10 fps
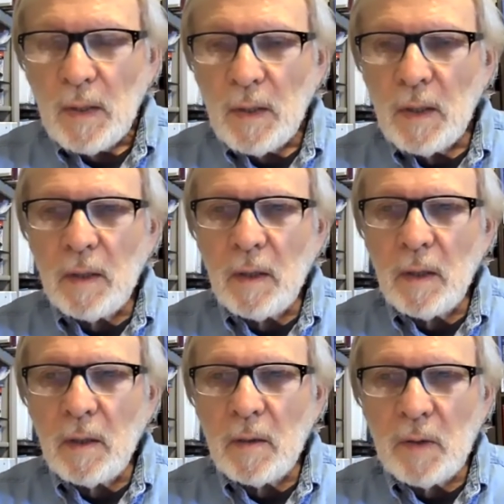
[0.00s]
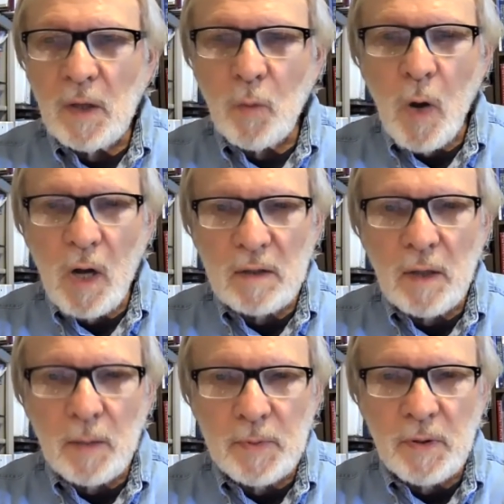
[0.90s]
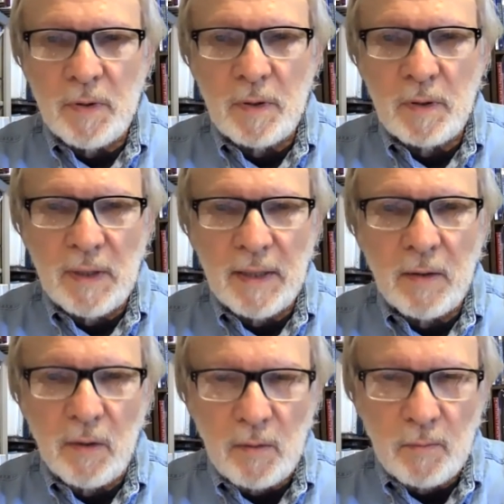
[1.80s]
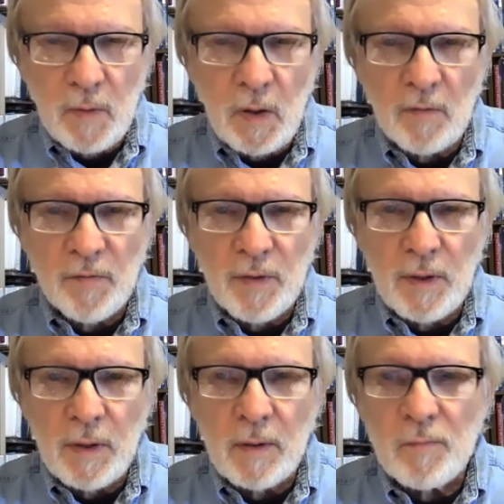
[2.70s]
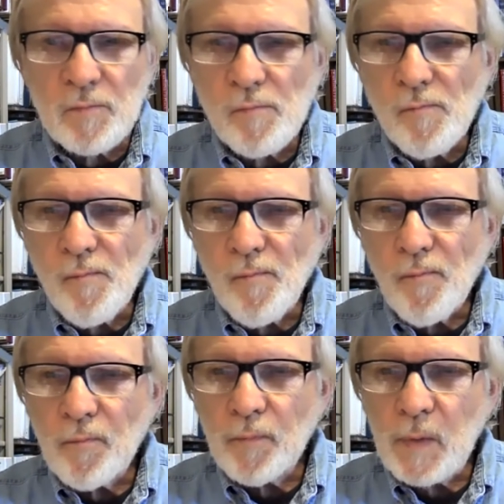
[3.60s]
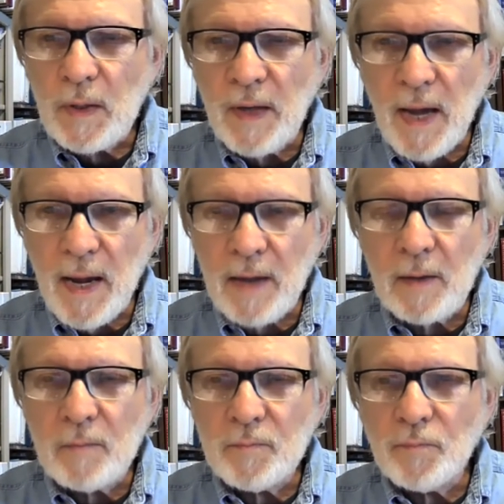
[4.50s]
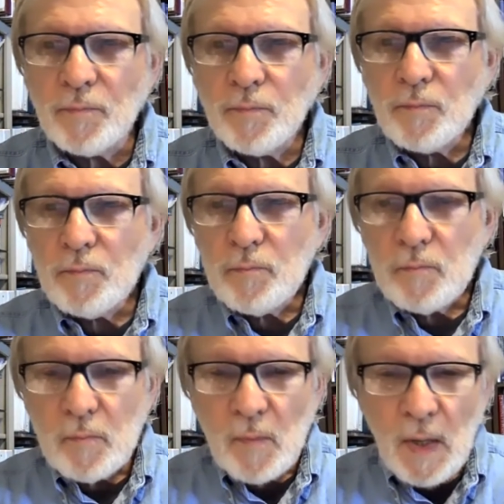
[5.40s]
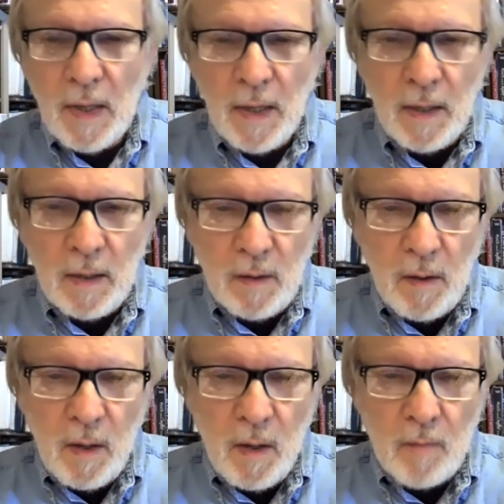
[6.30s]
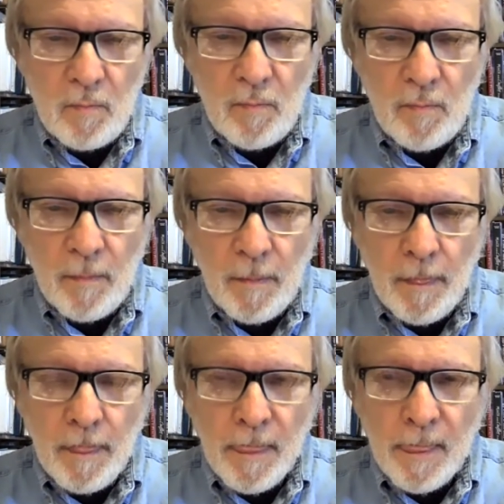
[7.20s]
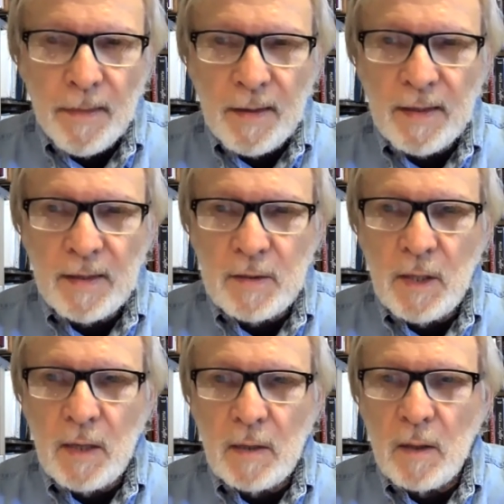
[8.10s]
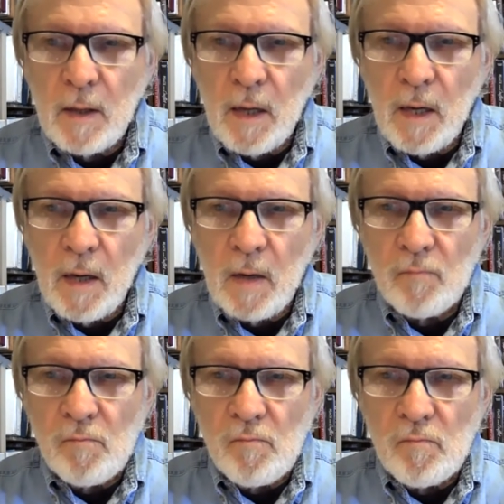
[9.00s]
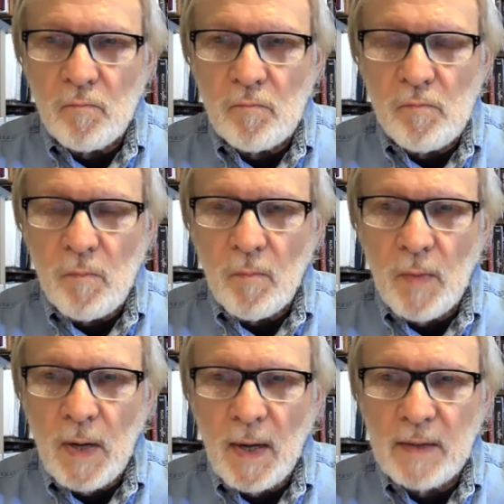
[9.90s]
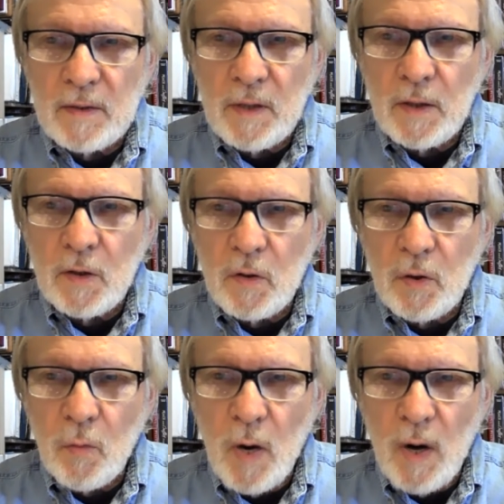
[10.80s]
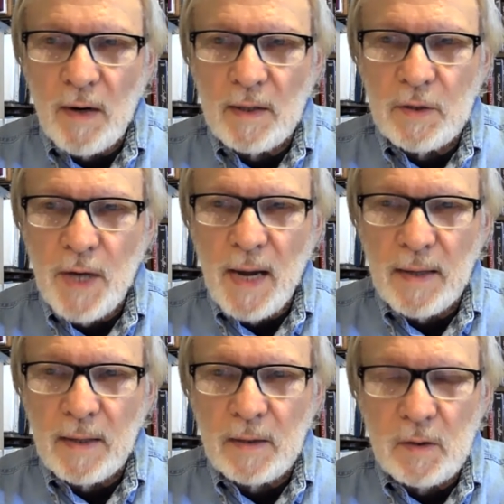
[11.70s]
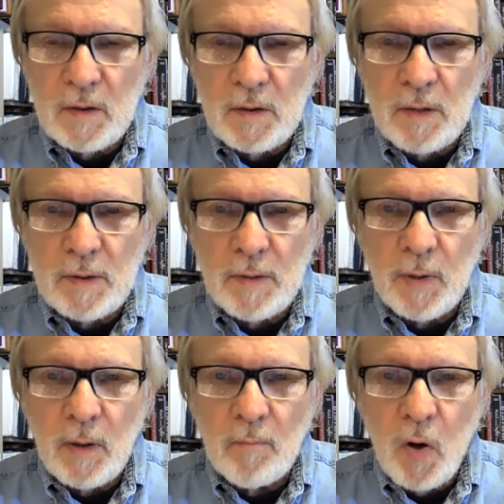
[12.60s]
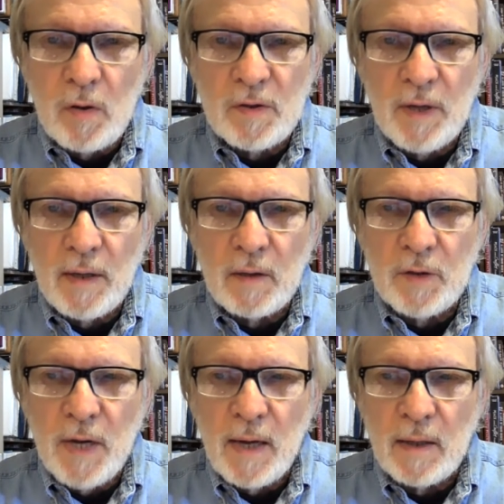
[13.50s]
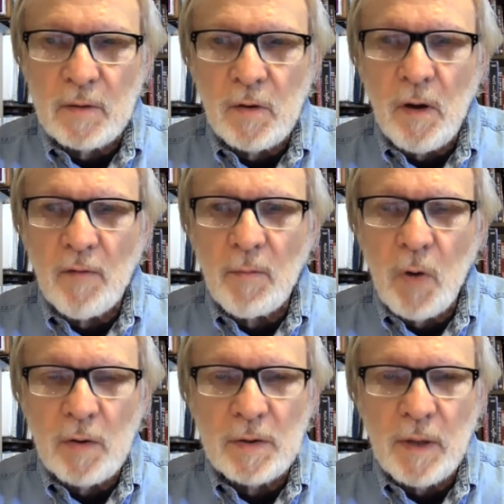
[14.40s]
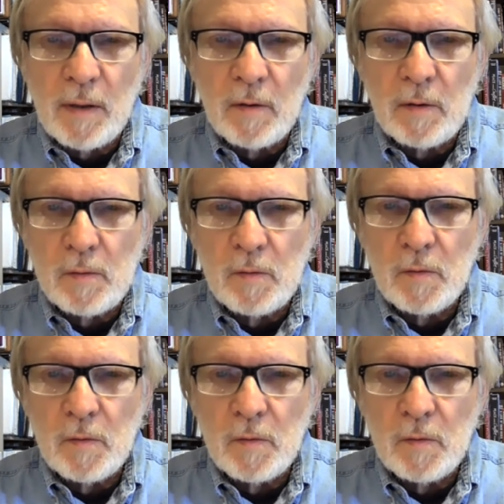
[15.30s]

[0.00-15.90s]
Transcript: he, uh, he walked up to the leader of the gang, and um, he said, uh, I see you're, you're wearing a jacket. It seems to be a motorcycle jacket. Do you have a motorcycle?